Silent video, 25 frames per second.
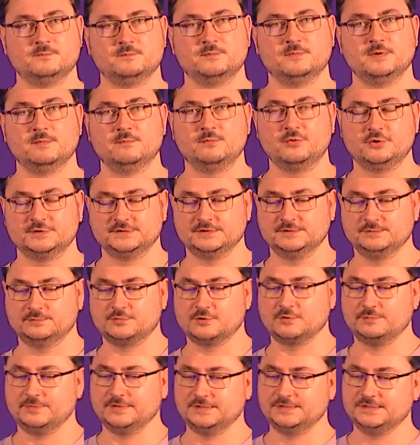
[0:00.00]
important
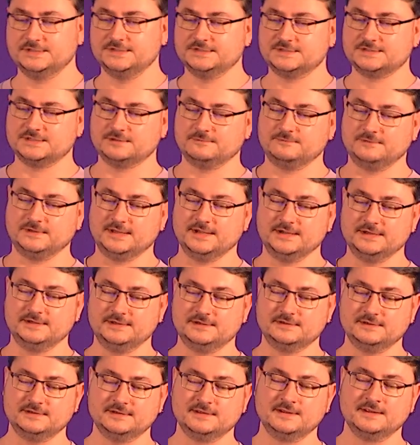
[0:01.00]
properties of
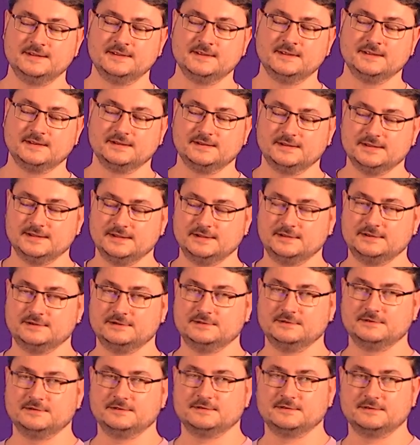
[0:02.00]
Lido, like
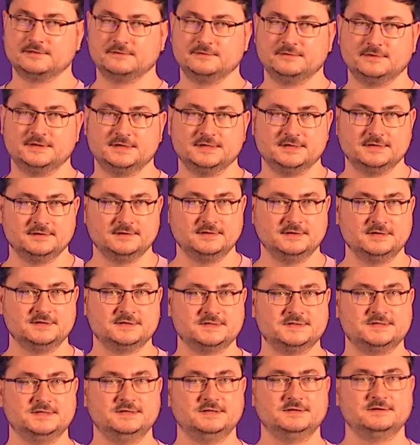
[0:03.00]
the
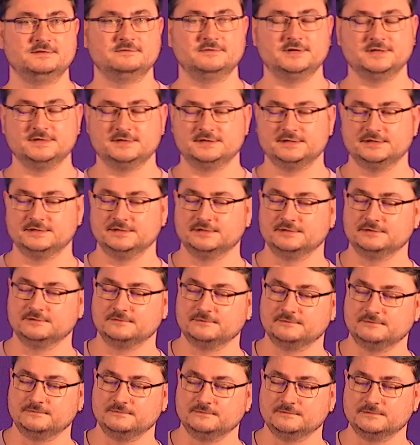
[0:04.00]
ERC20
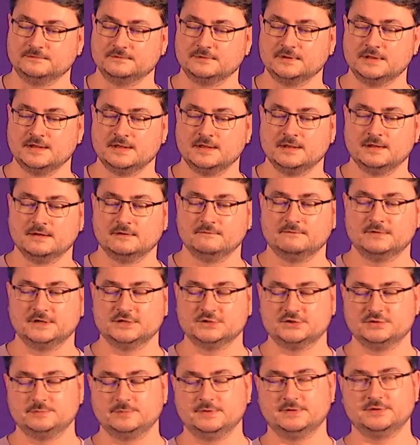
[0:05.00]

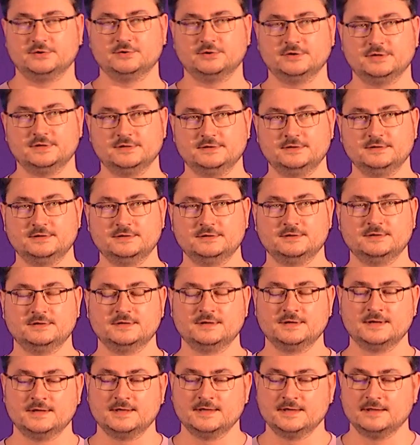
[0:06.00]
fungible token.
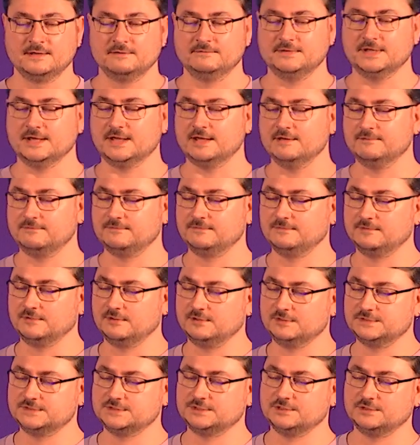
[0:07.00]
We have
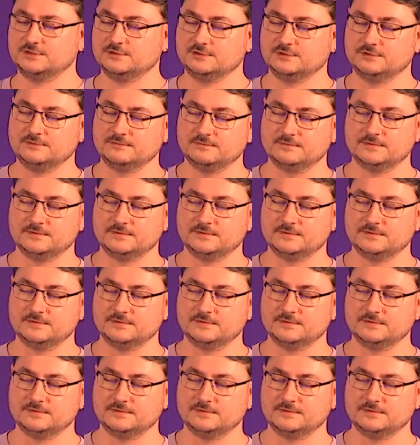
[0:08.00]
also,